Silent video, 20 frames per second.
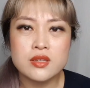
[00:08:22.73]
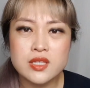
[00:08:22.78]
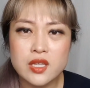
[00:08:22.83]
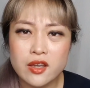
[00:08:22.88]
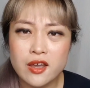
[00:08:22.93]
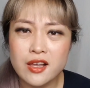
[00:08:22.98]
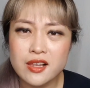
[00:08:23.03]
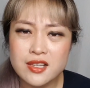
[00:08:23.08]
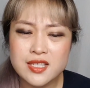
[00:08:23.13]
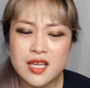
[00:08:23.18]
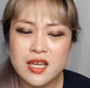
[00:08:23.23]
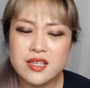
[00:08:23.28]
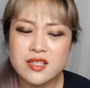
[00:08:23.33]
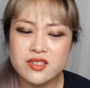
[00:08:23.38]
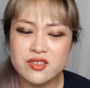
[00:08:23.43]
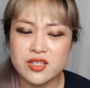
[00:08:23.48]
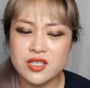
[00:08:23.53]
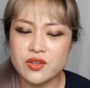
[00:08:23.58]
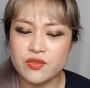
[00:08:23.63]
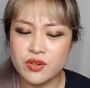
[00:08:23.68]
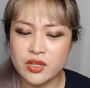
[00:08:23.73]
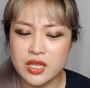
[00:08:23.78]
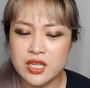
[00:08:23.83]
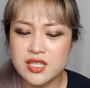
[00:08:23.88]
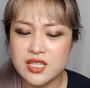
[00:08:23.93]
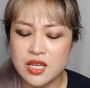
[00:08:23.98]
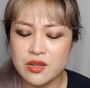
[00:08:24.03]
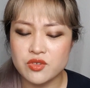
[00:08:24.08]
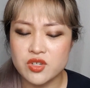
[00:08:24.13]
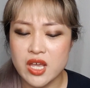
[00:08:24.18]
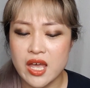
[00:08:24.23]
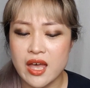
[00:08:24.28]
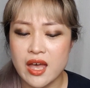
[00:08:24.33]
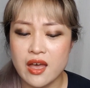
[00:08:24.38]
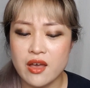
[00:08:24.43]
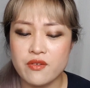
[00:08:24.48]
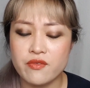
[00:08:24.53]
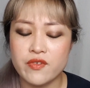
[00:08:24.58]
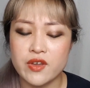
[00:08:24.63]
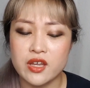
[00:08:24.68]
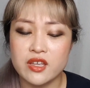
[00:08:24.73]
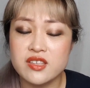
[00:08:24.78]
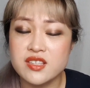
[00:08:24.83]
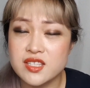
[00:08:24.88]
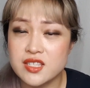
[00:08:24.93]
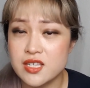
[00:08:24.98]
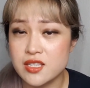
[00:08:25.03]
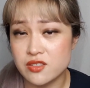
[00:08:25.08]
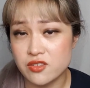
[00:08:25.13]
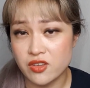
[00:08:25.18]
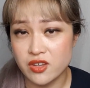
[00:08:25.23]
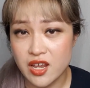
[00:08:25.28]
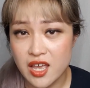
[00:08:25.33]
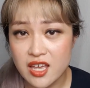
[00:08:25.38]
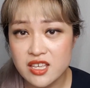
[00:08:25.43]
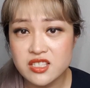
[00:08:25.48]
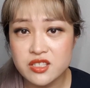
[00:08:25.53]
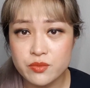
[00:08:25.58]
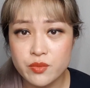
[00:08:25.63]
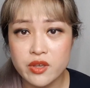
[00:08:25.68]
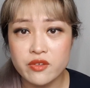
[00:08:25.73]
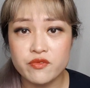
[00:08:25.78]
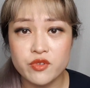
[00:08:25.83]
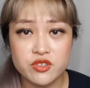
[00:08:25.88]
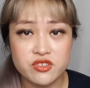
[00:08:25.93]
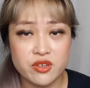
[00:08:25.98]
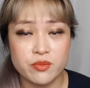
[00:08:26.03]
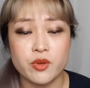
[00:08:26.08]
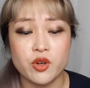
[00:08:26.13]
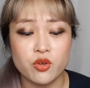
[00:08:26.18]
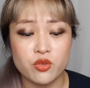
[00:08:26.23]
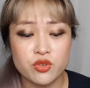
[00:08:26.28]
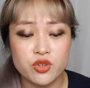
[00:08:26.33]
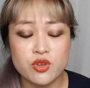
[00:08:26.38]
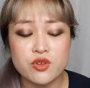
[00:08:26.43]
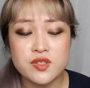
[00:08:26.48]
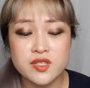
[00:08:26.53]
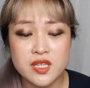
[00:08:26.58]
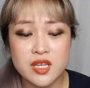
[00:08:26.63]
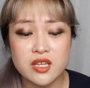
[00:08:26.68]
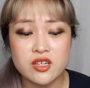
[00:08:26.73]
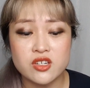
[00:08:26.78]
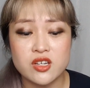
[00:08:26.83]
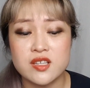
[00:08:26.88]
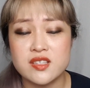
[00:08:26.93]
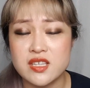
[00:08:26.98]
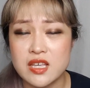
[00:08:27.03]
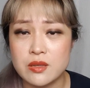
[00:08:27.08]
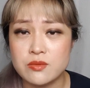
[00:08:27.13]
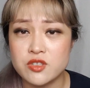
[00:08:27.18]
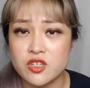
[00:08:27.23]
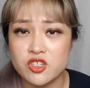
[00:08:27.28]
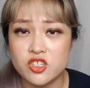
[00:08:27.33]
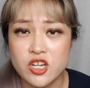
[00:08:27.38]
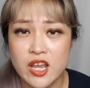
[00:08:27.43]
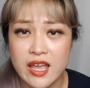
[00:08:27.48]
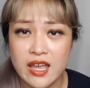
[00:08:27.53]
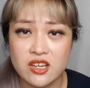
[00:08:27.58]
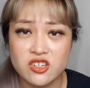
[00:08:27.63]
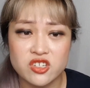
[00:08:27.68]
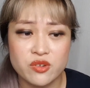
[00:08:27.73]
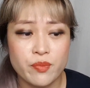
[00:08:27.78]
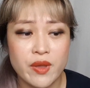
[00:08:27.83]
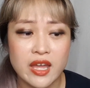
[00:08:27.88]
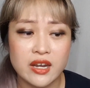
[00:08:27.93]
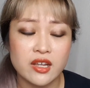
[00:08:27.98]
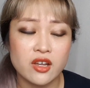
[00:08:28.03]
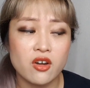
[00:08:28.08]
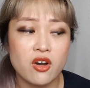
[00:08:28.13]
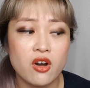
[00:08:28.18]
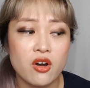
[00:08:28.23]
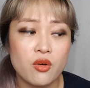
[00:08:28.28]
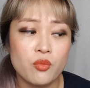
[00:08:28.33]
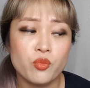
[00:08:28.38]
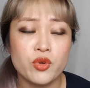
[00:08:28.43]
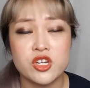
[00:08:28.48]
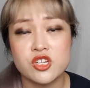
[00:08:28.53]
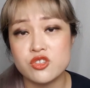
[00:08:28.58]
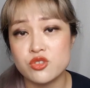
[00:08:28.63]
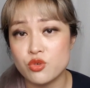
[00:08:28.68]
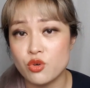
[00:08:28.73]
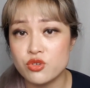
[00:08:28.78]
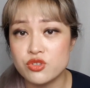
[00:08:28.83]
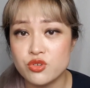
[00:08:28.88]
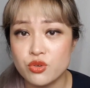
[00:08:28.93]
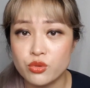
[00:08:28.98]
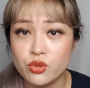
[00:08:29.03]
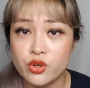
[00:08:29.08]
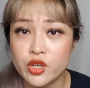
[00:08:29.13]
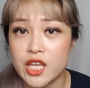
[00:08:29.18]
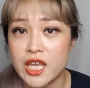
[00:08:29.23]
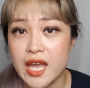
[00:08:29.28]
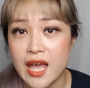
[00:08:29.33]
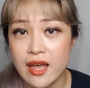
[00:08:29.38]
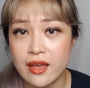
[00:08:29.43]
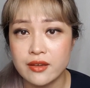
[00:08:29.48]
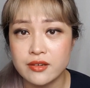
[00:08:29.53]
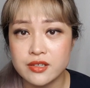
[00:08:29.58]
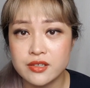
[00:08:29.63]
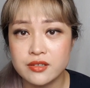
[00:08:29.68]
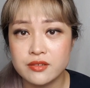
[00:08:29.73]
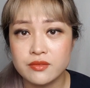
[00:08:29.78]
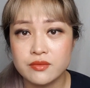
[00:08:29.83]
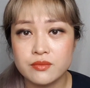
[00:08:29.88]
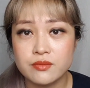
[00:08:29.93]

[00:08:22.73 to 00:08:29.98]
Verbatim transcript: So Colorescience doesn't really seem to have a consistent estimate for typical usage, it seems to change depending on which source you're looking at.